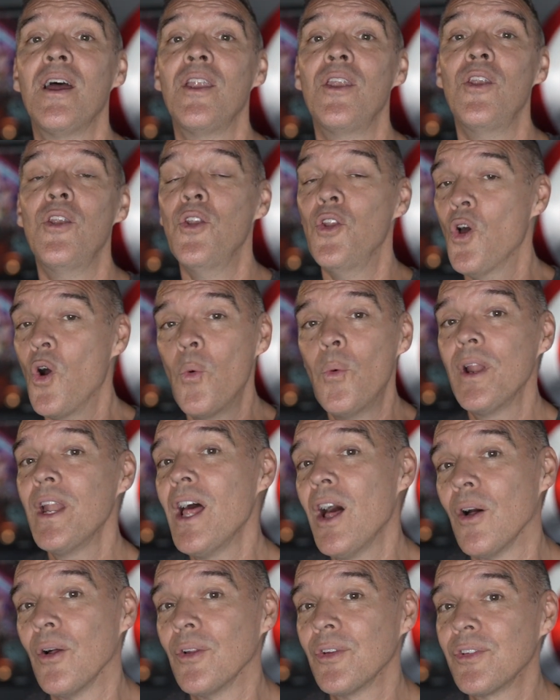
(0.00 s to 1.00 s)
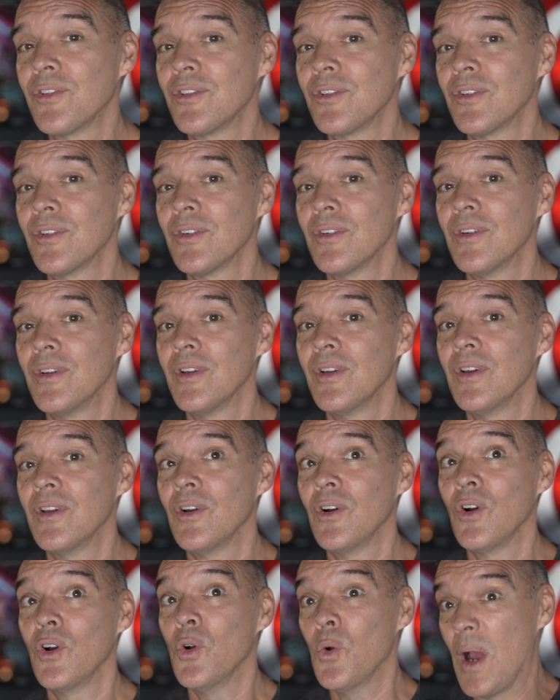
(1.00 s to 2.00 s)
No one else
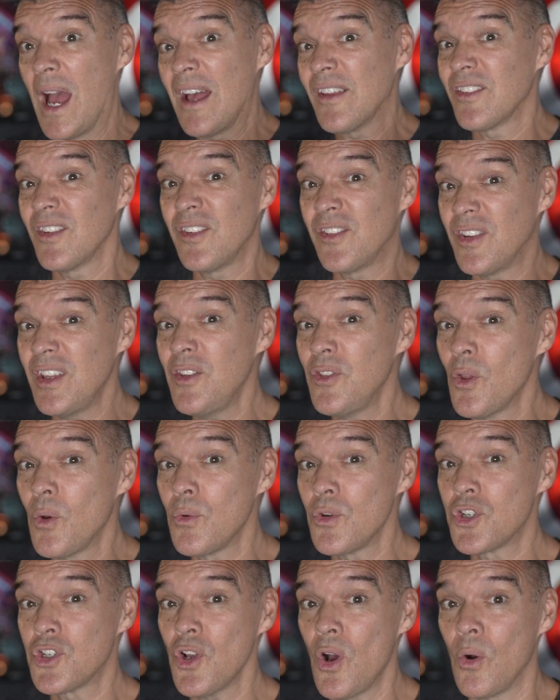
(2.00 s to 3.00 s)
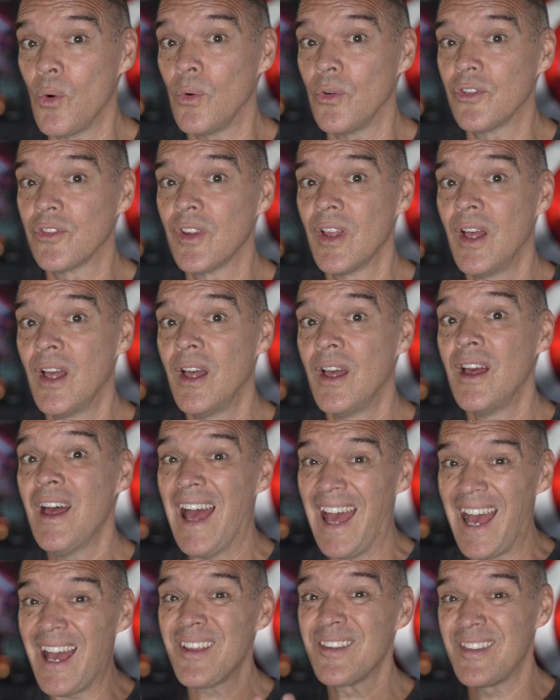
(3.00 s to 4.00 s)
who hasn't seen those shows
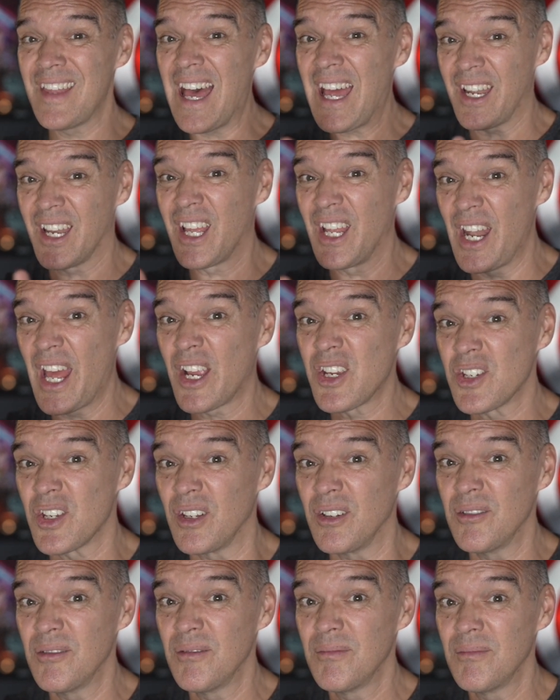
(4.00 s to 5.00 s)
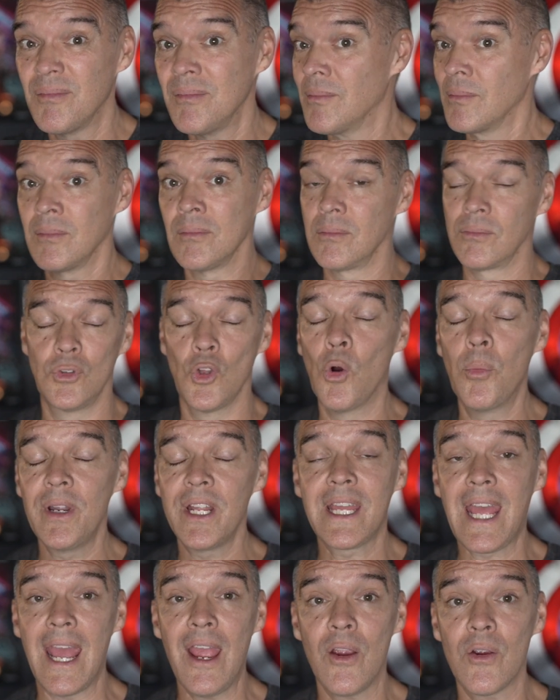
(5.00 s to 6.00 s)
has that connection.
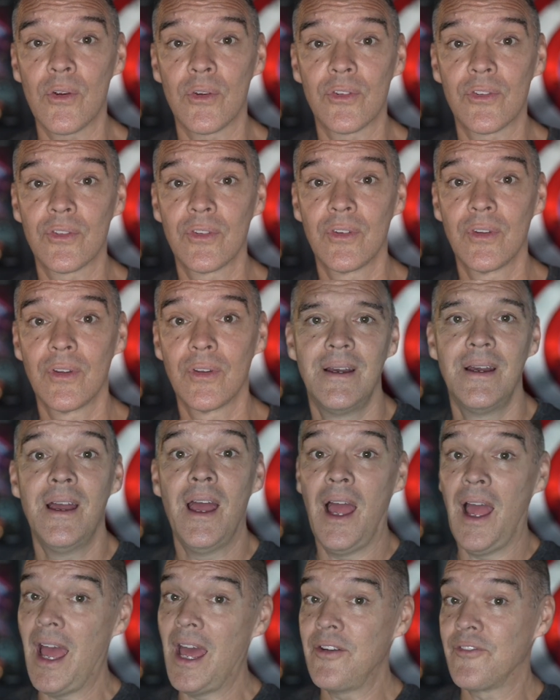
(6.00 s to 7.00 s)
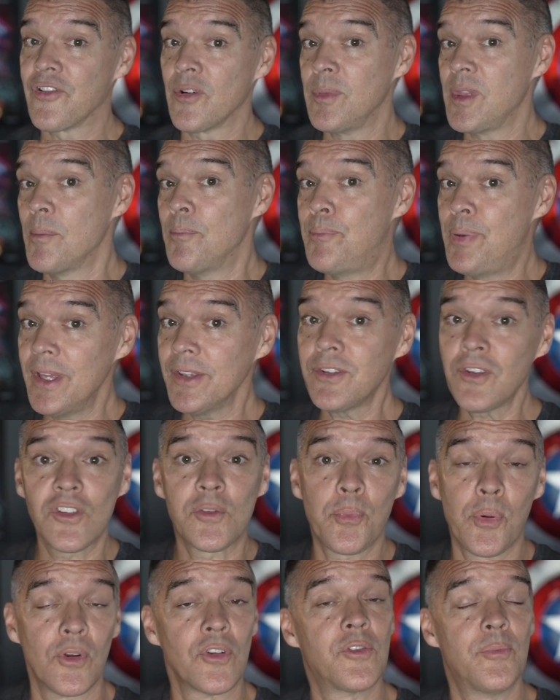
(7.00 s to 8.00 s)
Nobody cares. And from the business
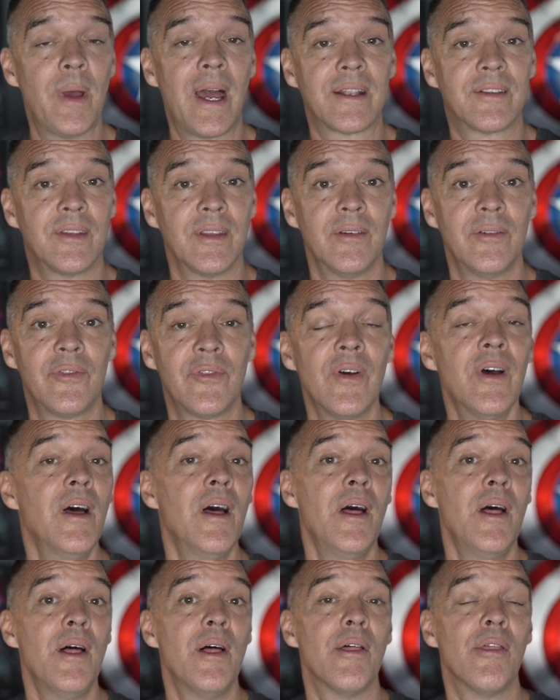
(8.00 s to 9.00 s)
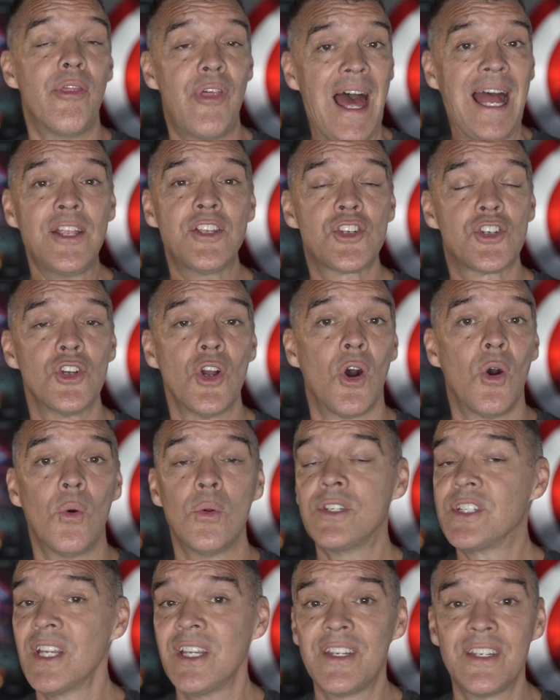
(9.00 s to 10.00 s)
perspective, that show
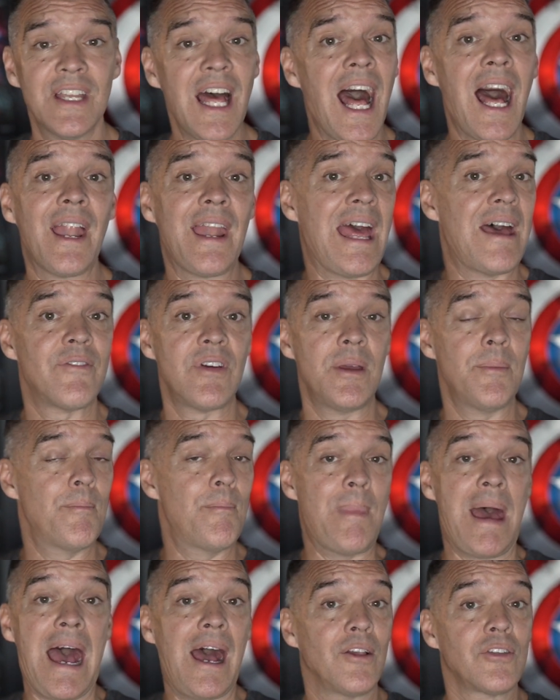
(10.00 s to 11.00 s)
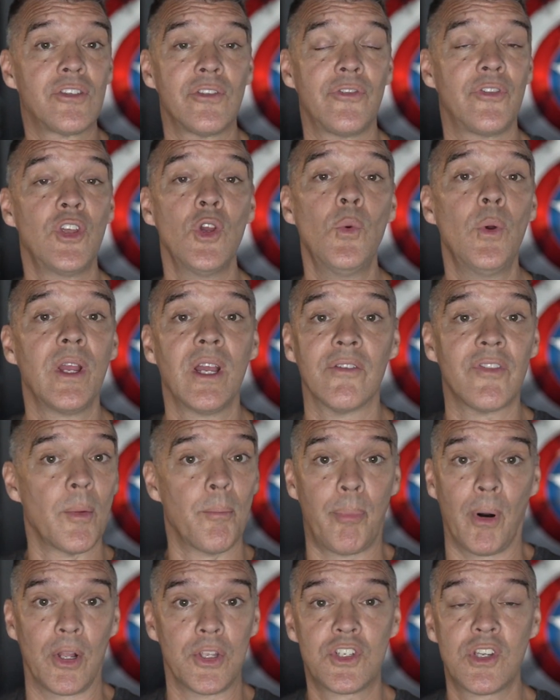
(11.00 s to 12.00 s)
did not have a mass viewing of
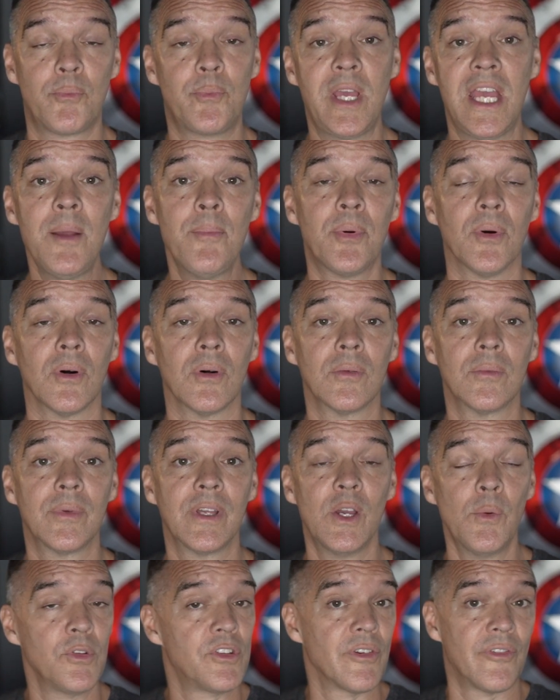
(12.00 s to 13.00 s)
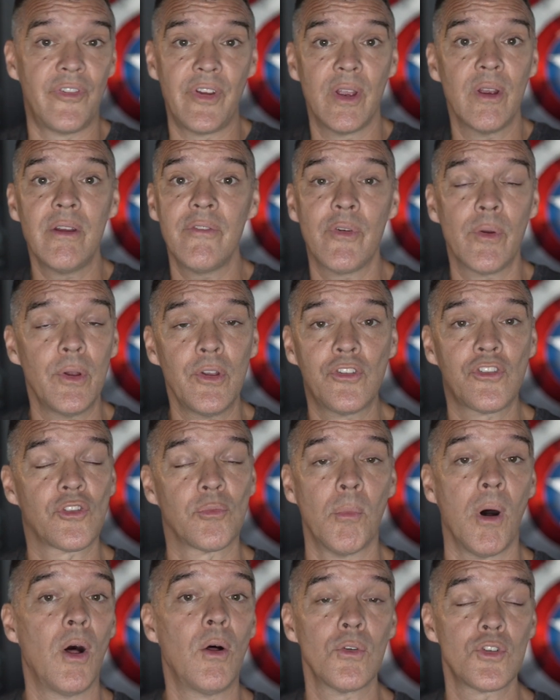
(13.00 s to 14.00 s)
a bunch of people. It was a very, very
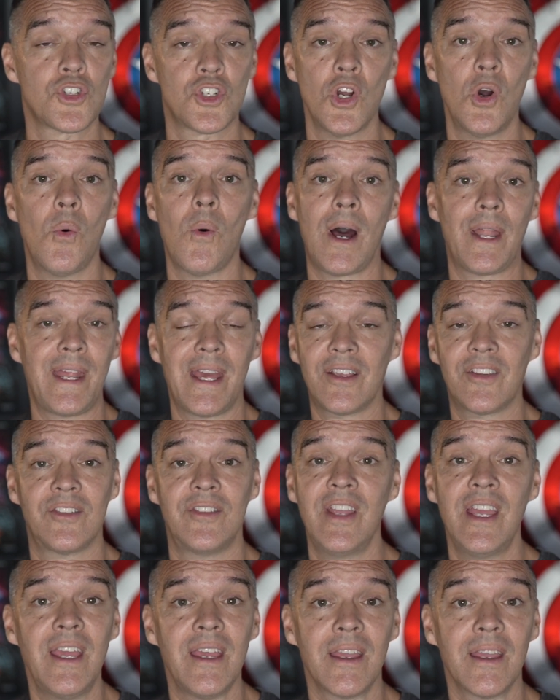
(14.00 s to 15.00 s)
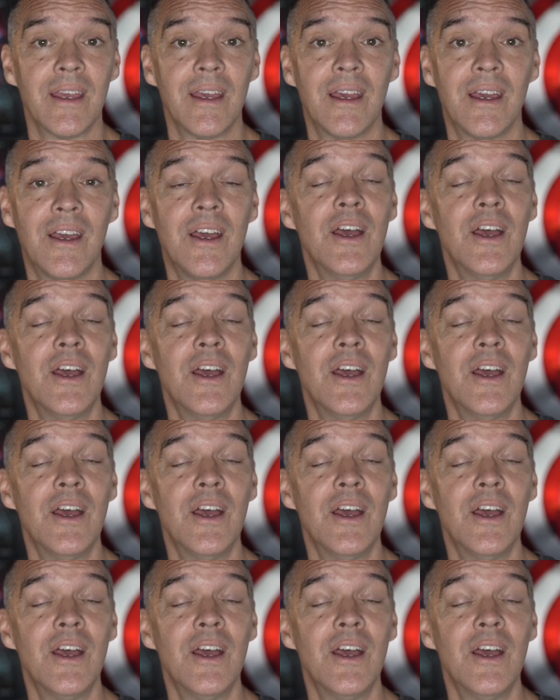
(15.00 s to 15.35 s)
small show on XD.